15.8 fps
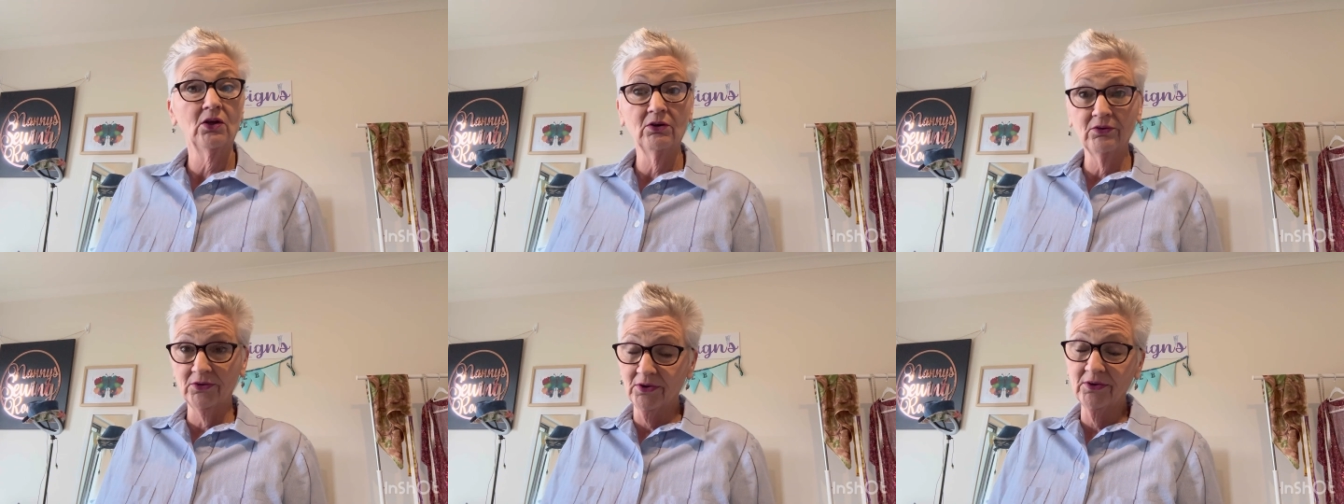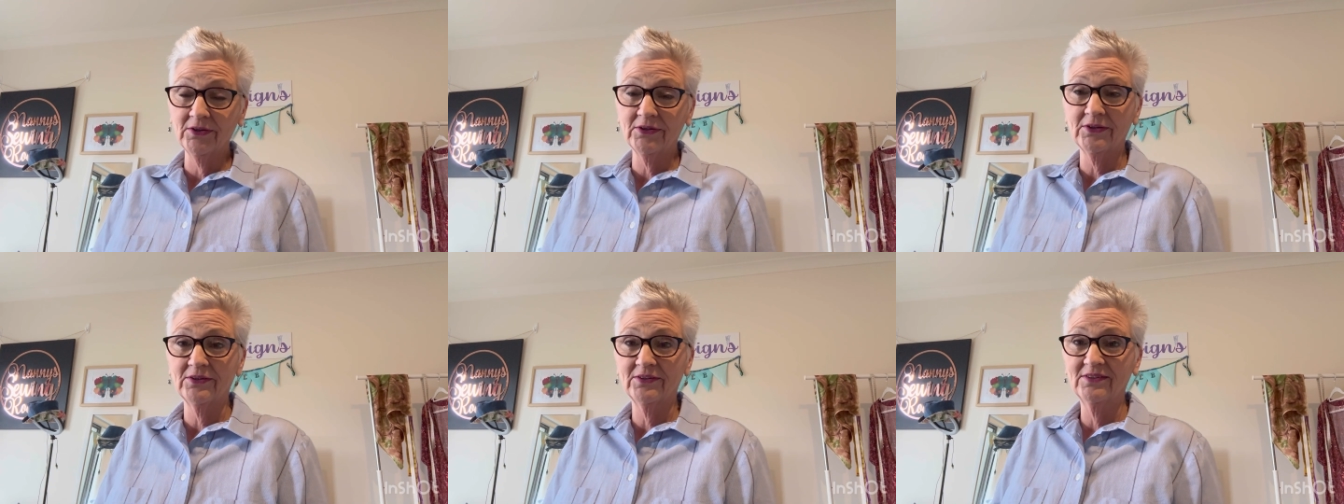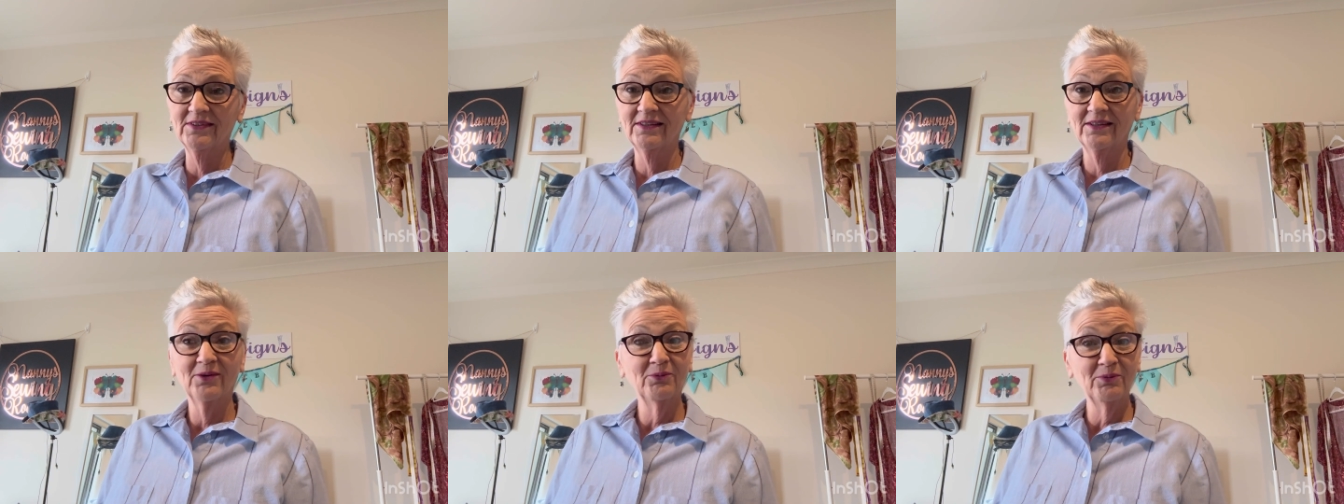No,
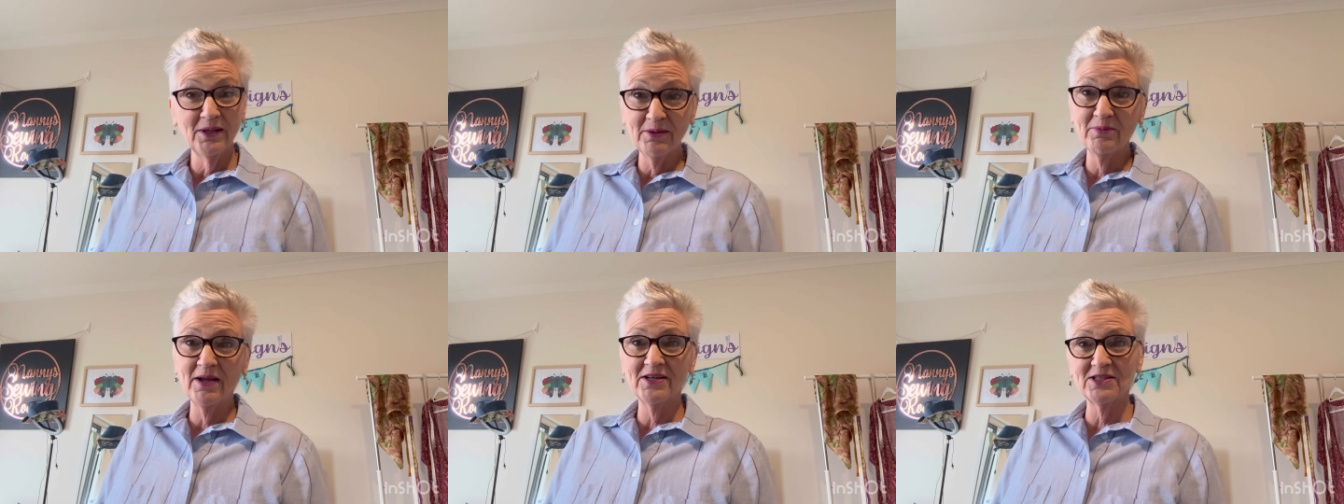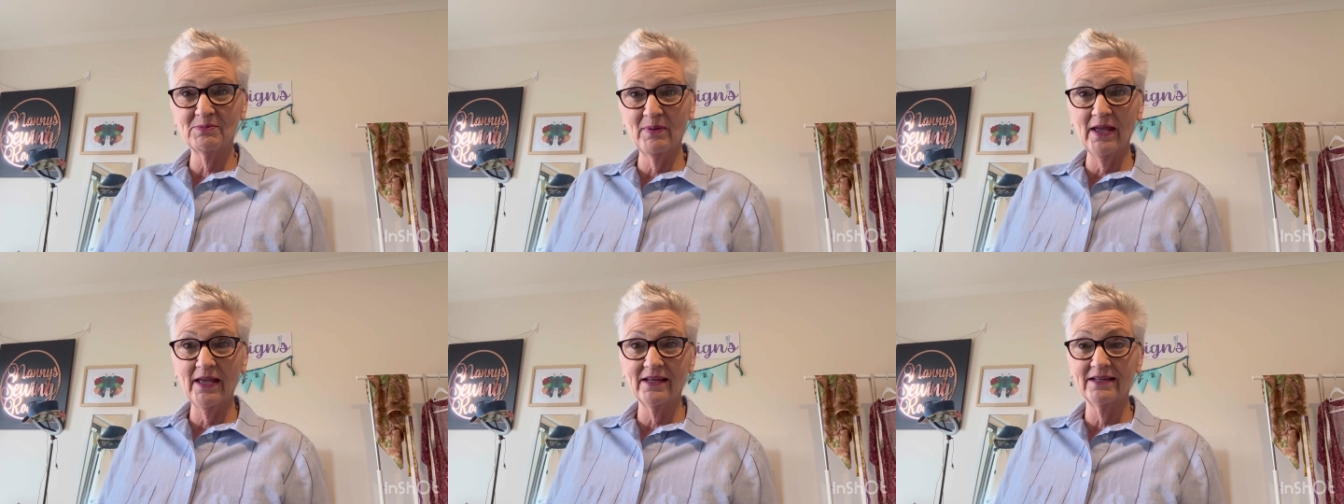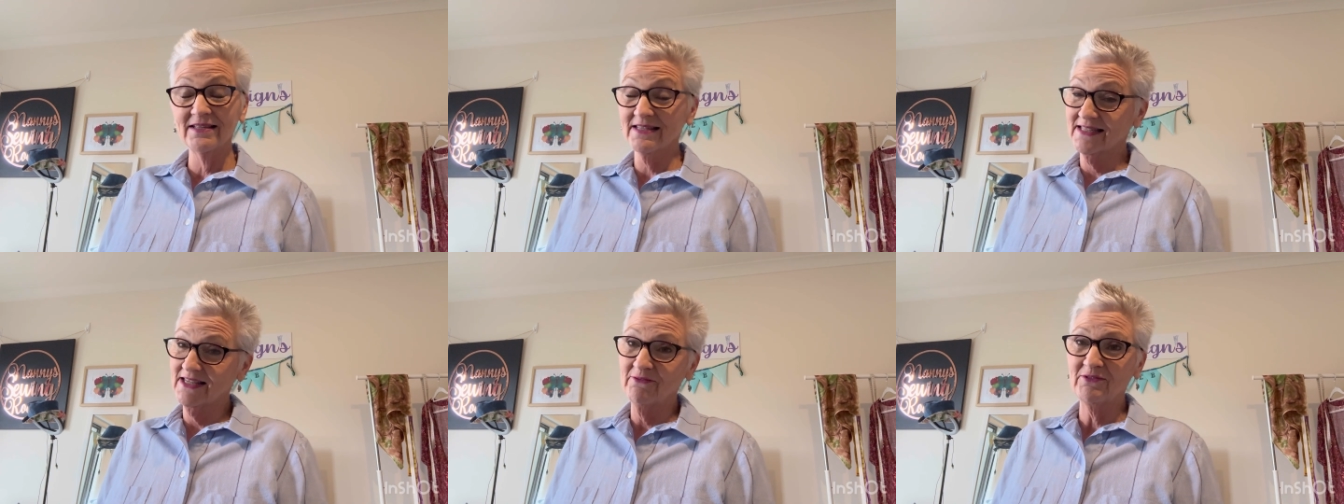we went to bed at
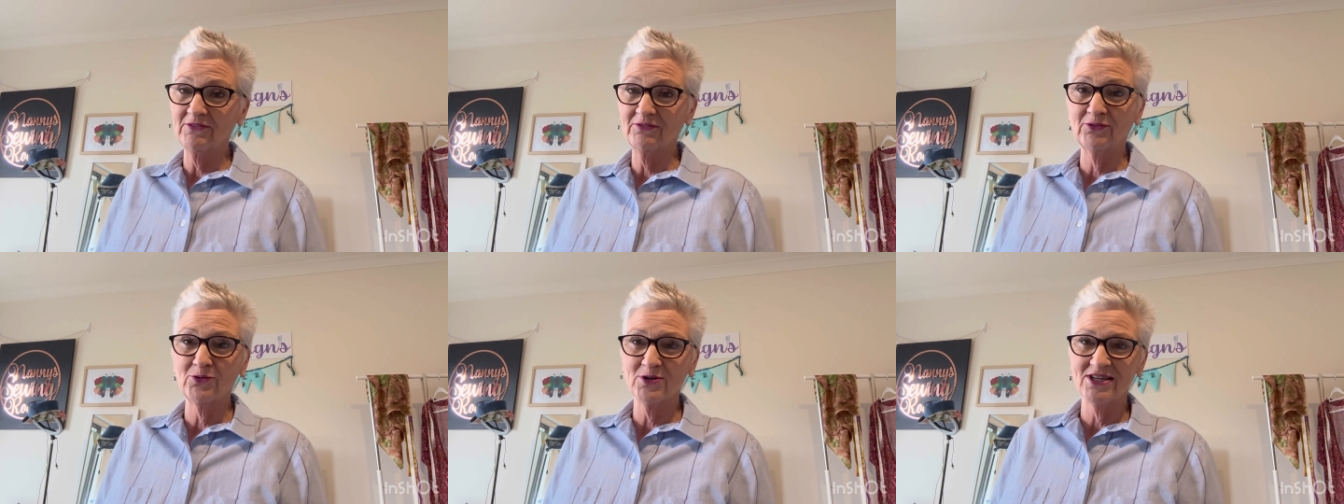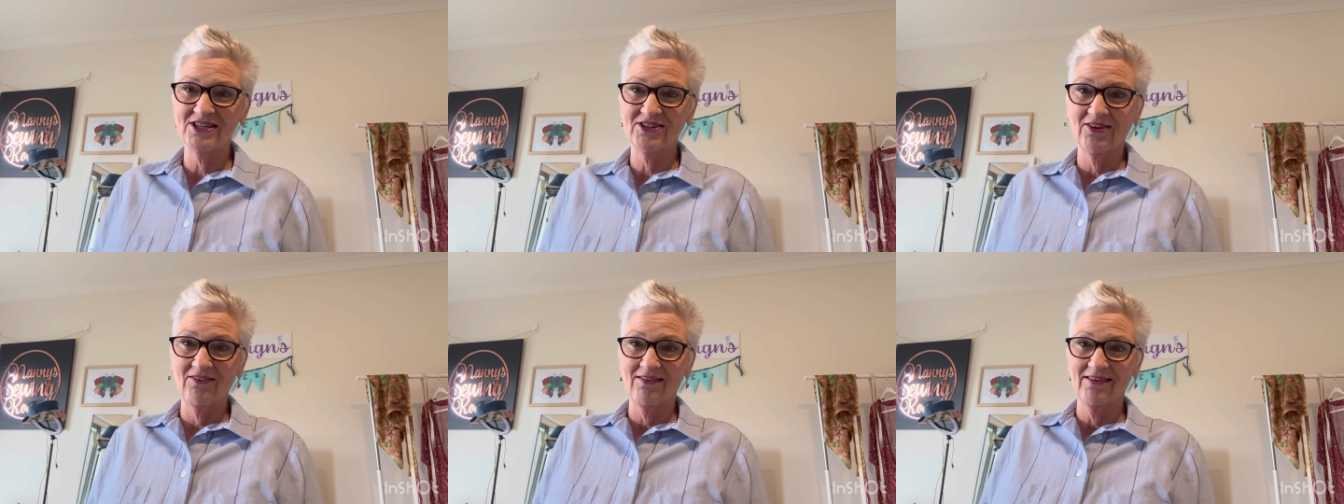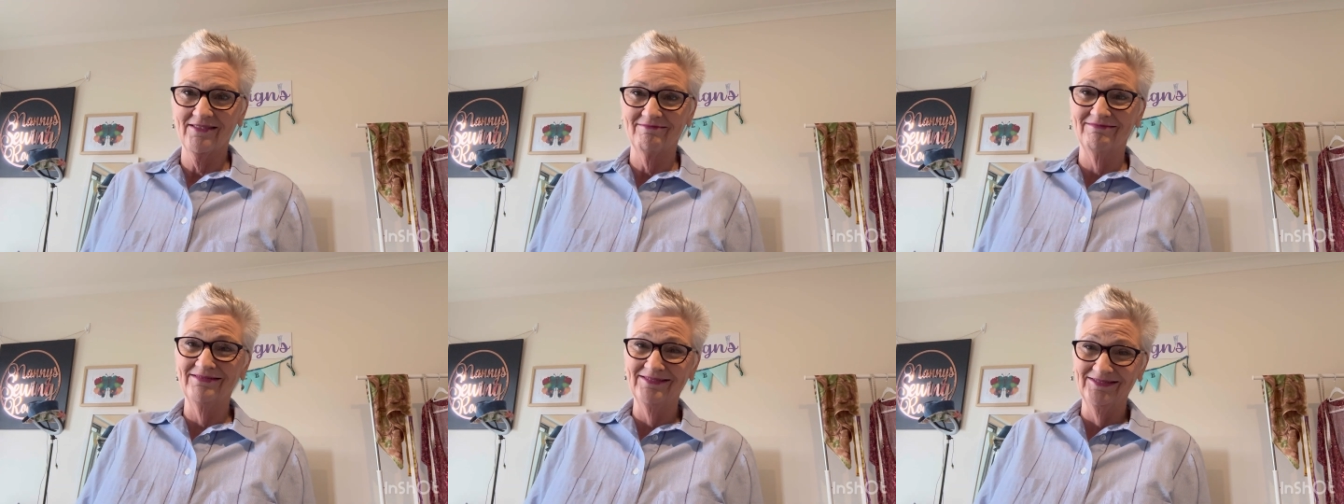
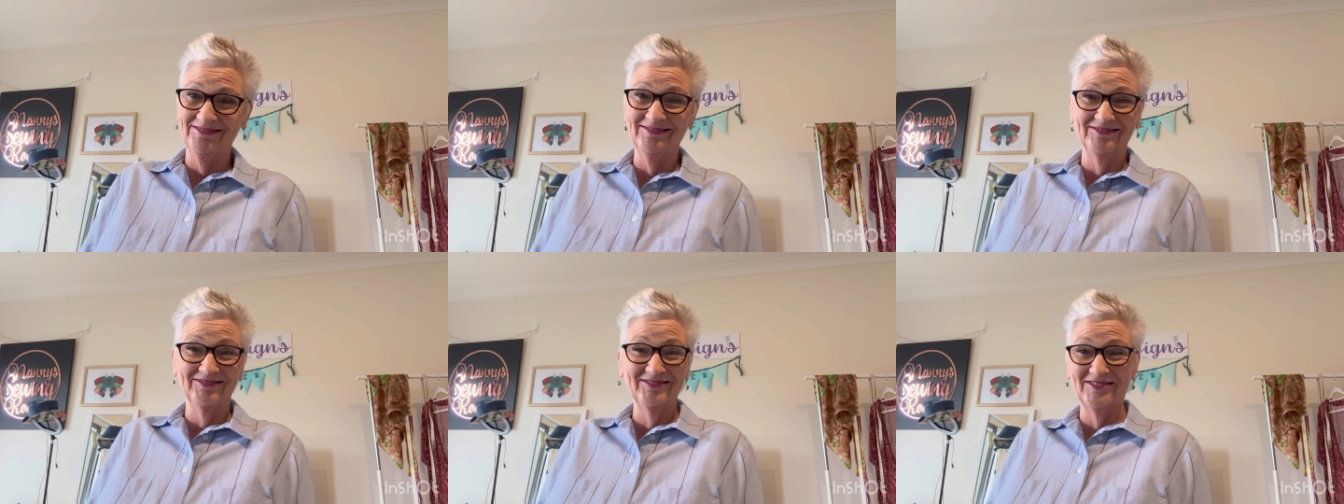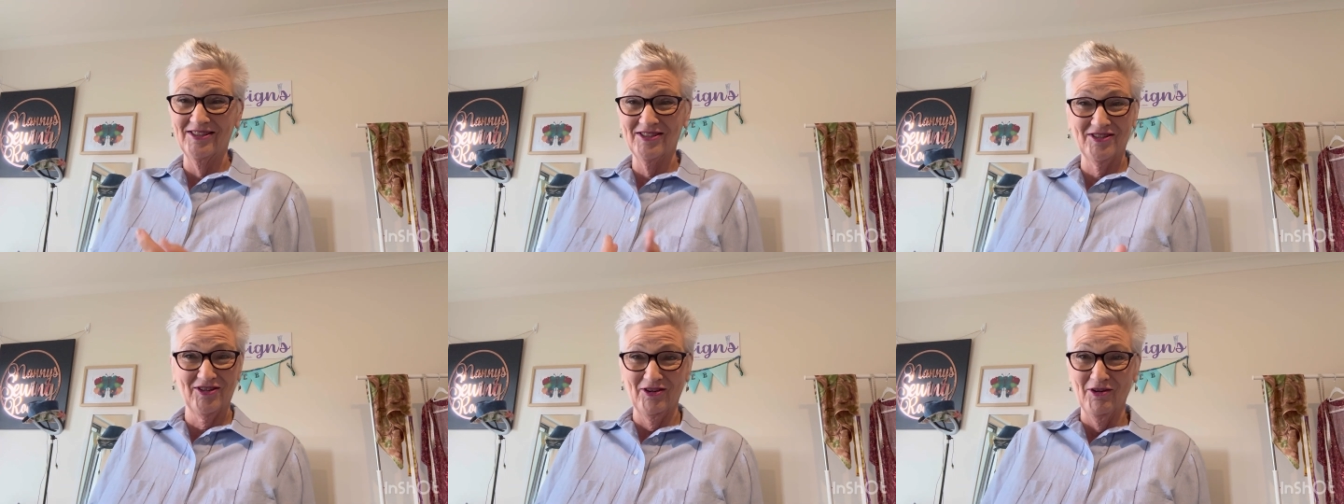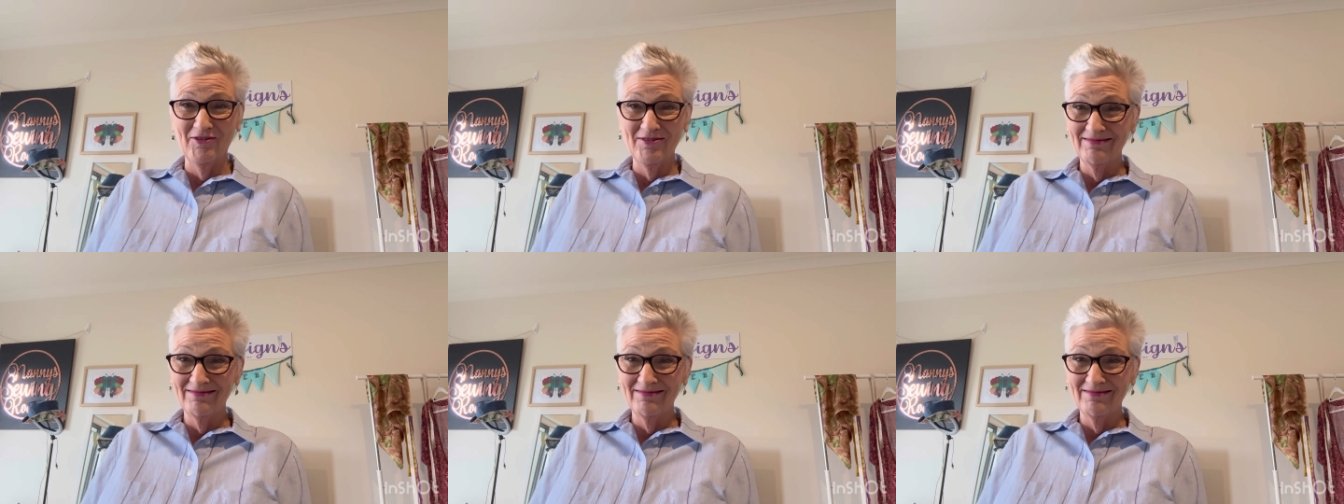7:49. So,